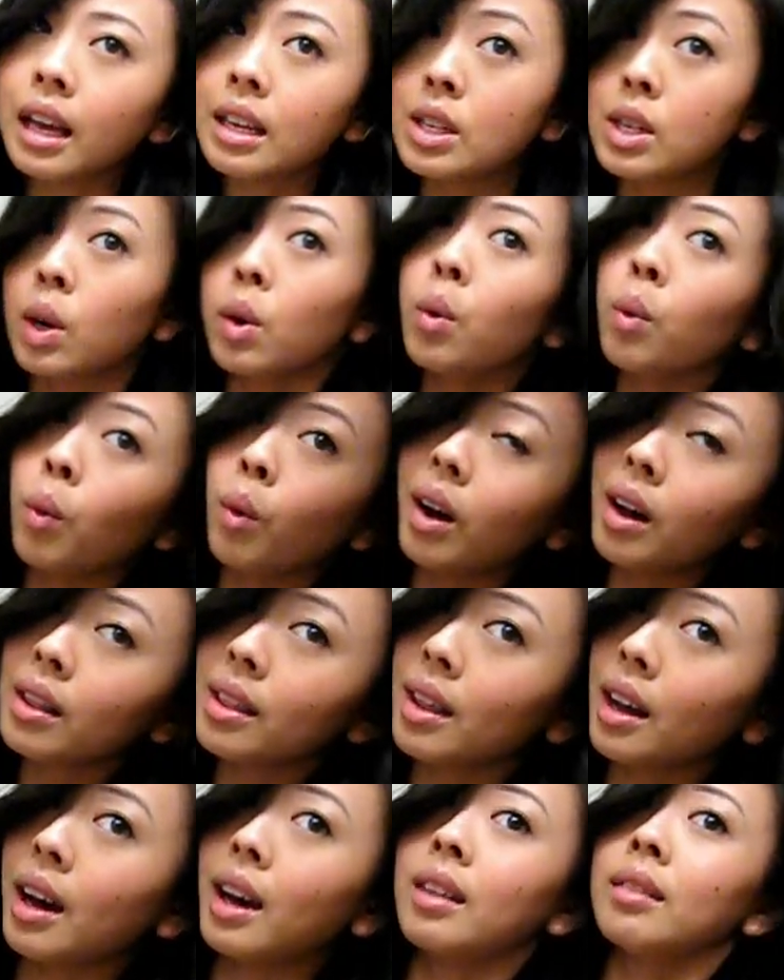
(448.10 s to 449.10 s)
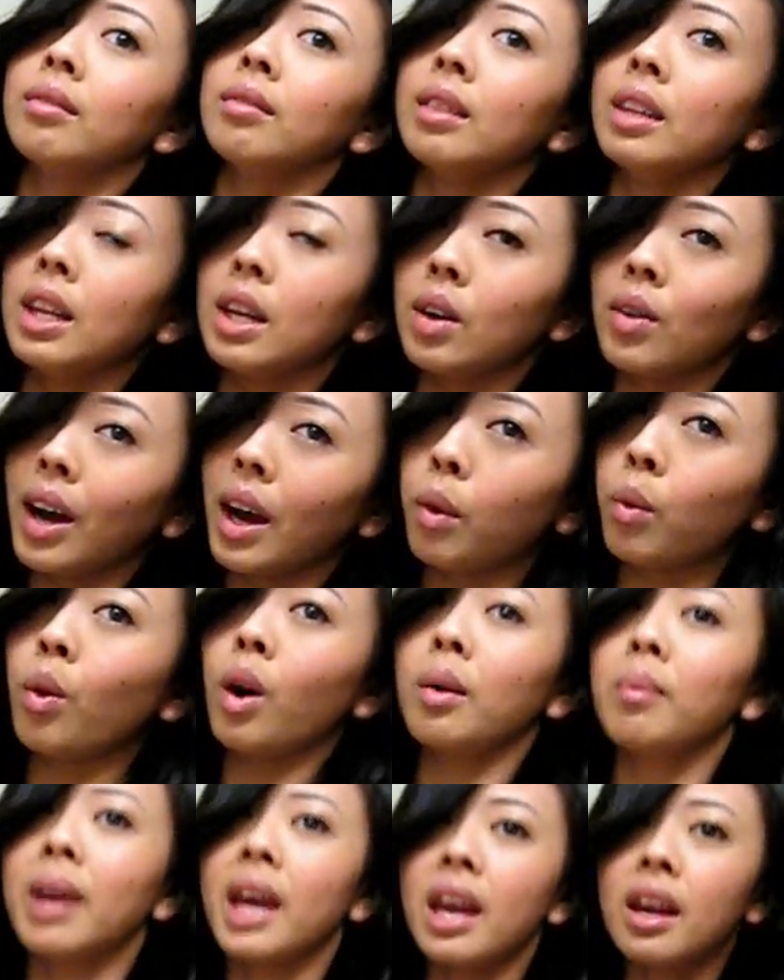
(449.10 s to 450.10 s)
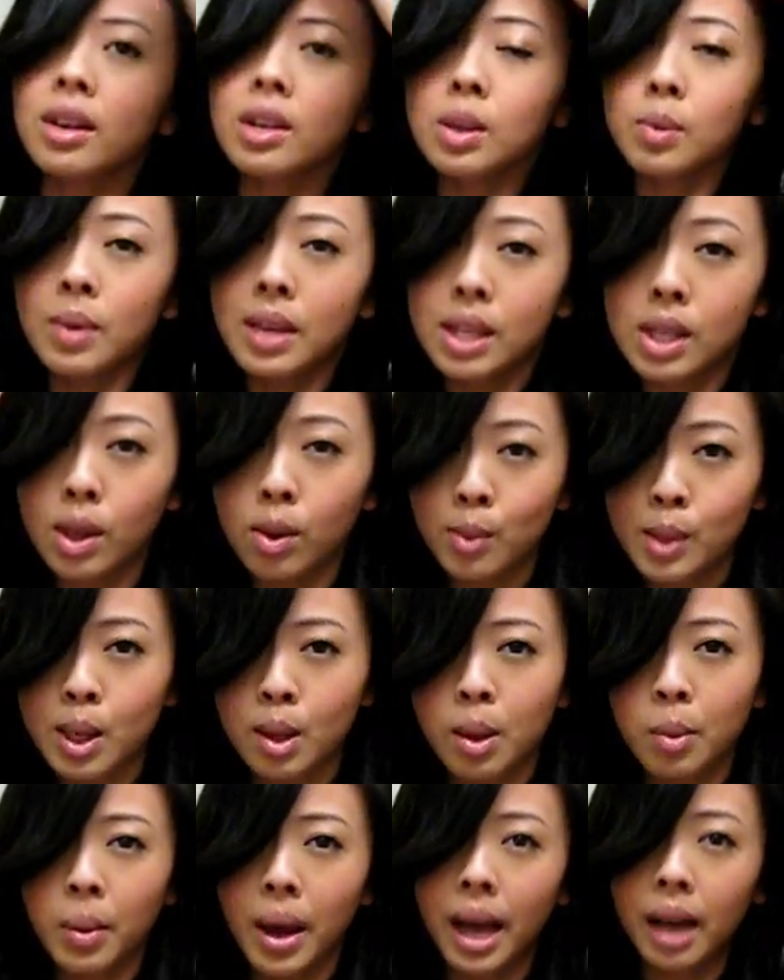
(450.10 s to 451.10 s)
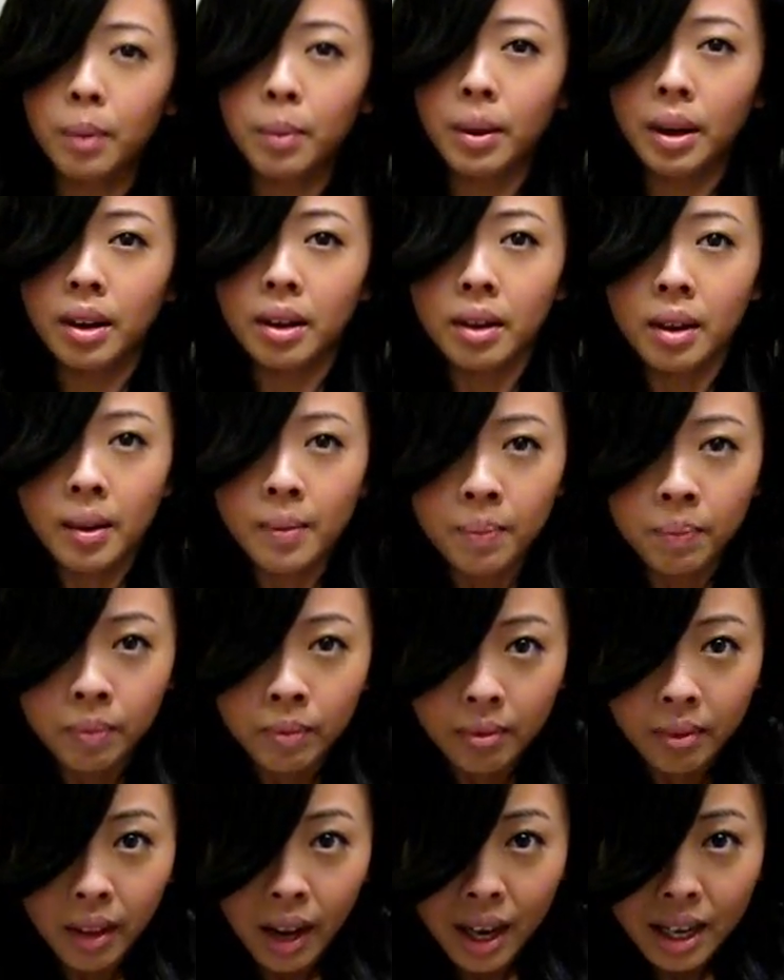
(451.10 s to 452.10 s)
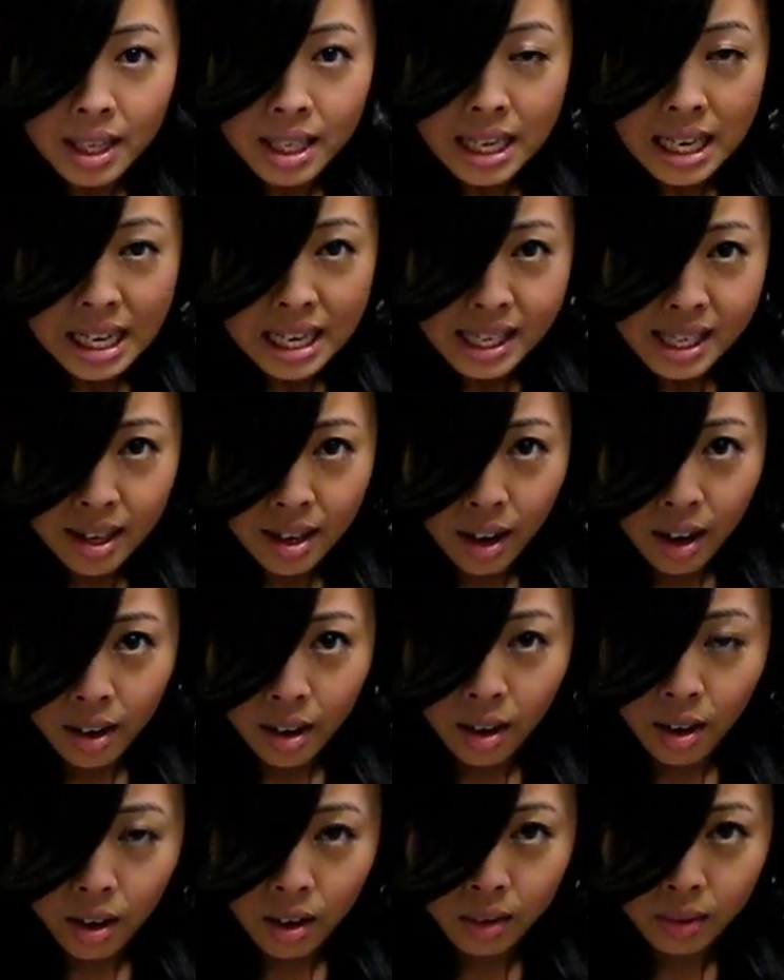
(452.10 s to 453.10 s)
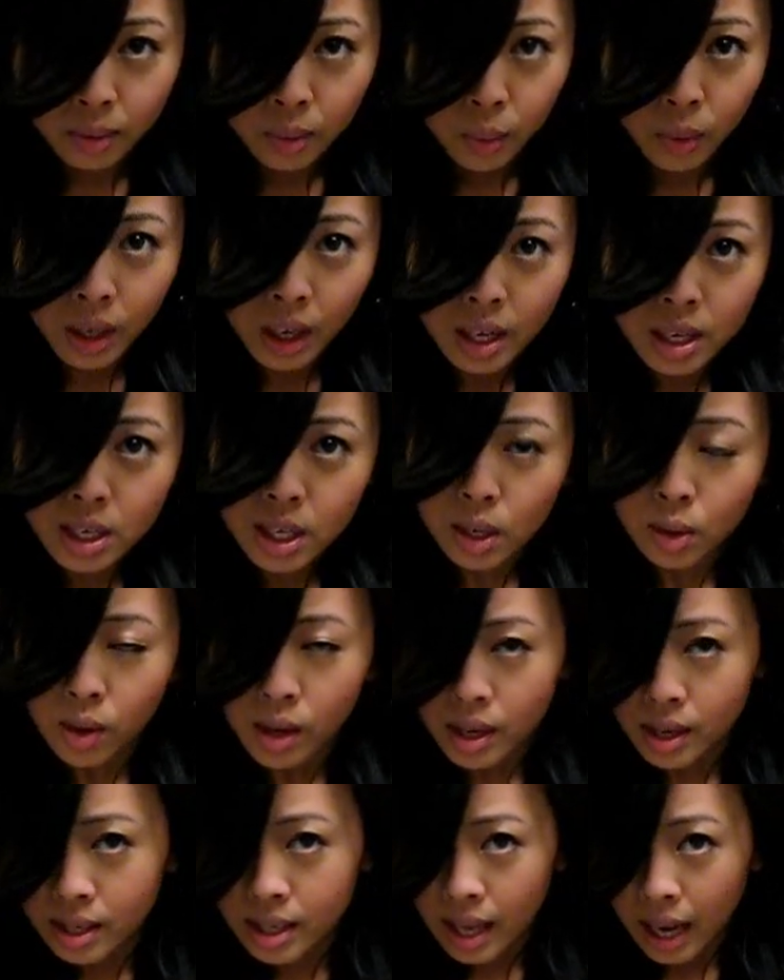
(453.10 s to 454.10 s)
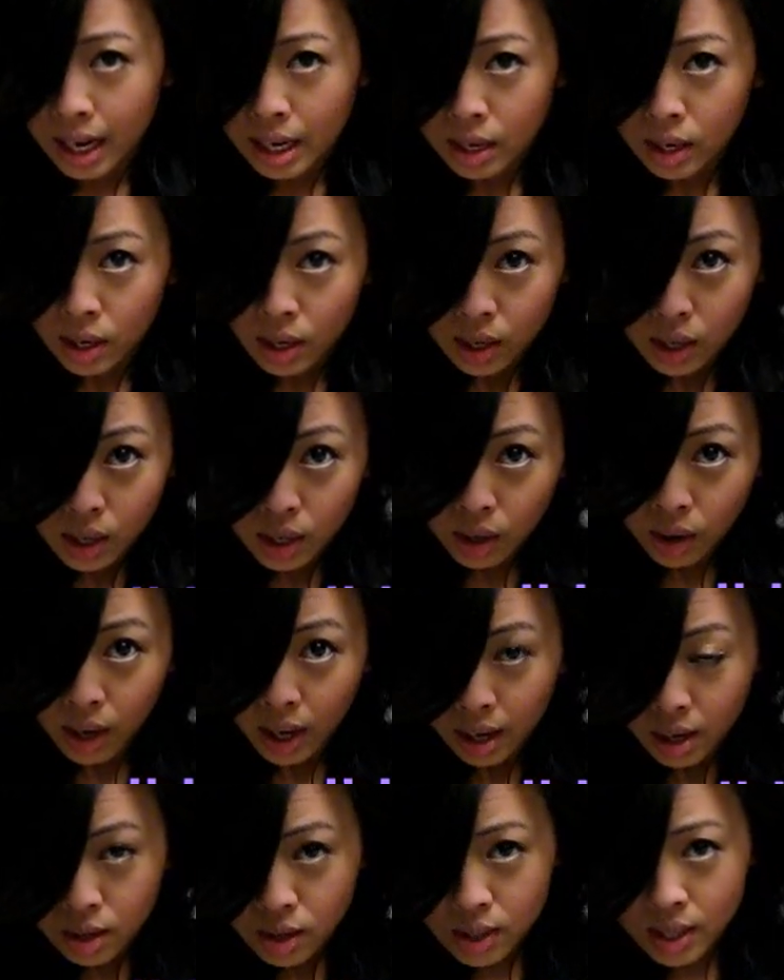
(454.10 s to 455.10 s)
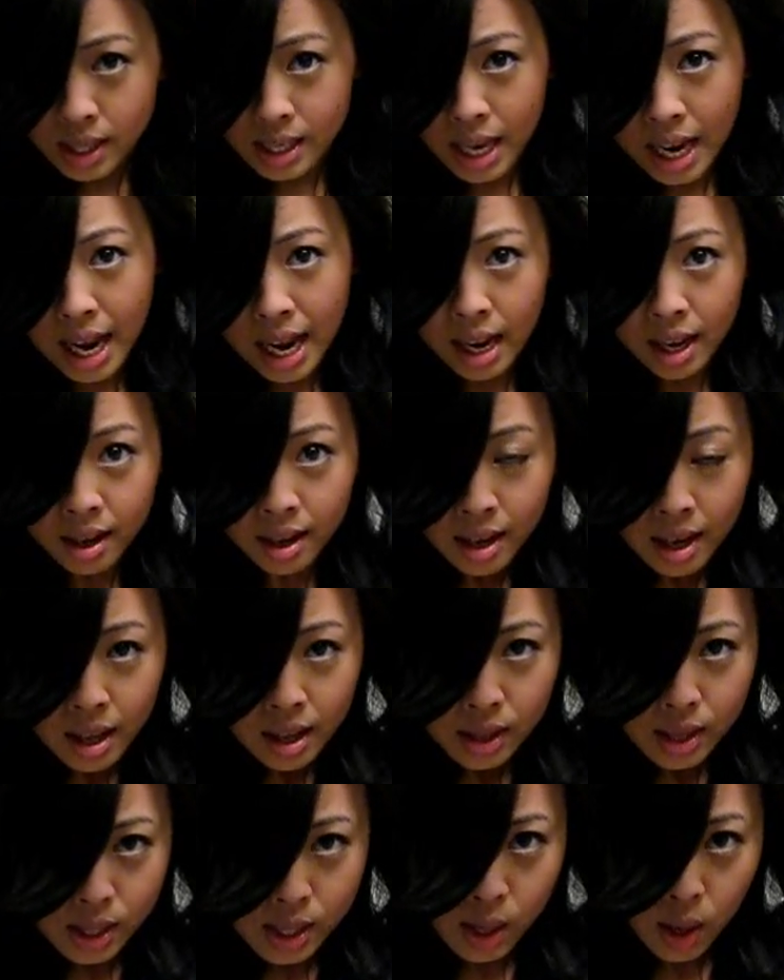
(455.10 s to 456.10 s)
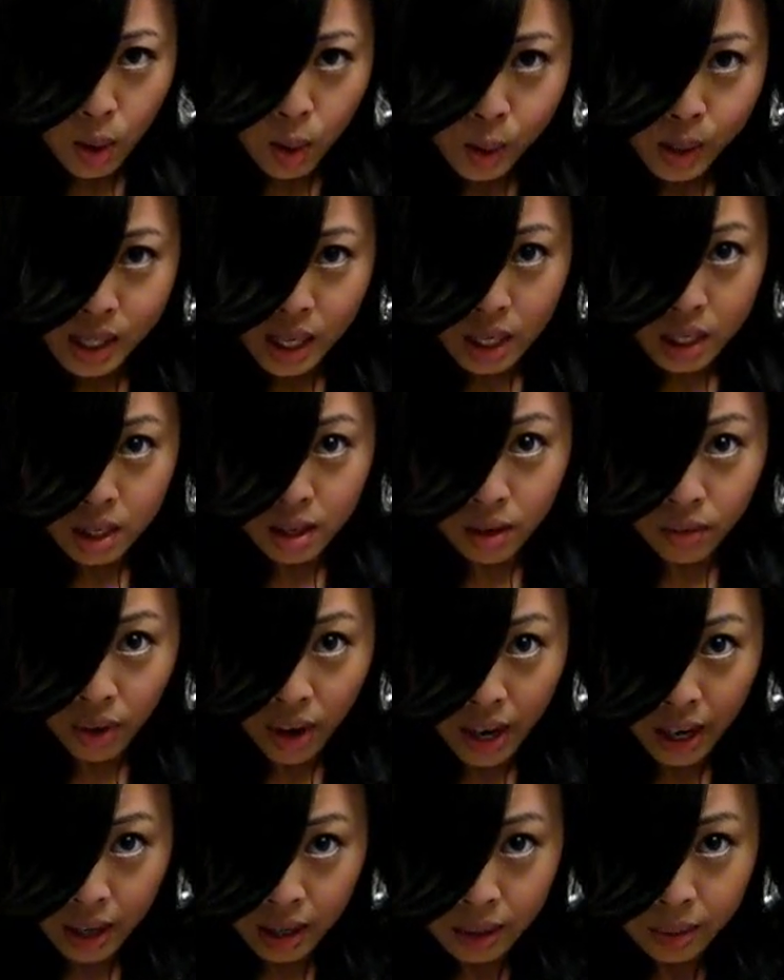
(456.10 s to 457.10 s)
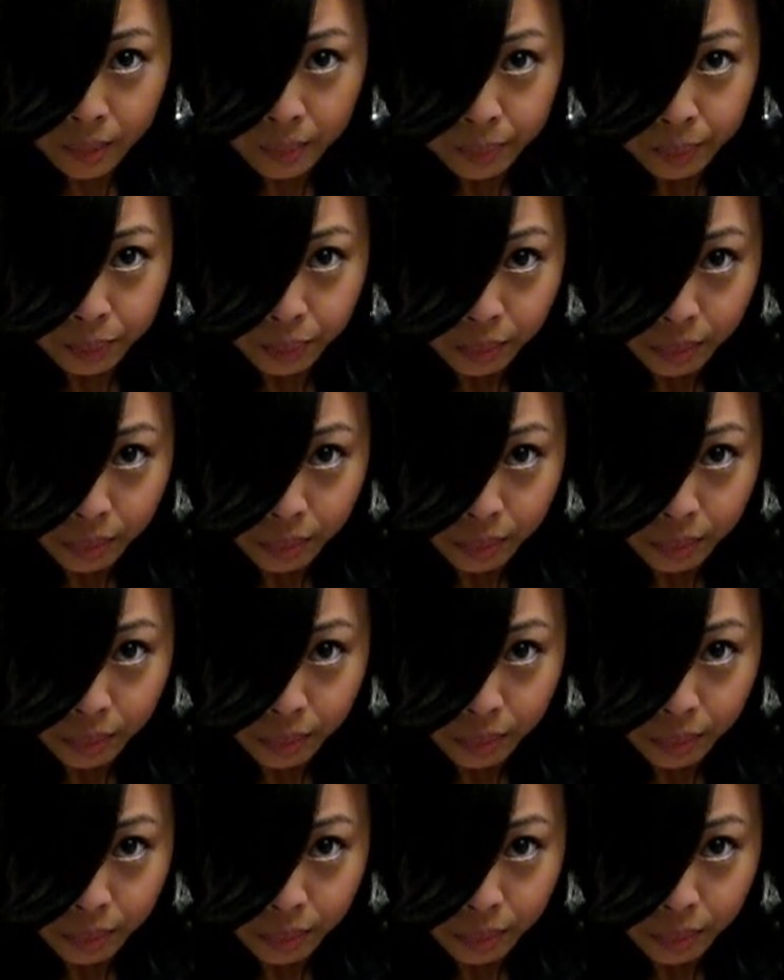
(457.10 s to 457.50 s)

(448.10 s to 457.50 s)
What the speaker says: I don't want that, you know, I want my hair to be scooped to the back but not tease it at all. What I do is I go ahead and just take this whole section of hair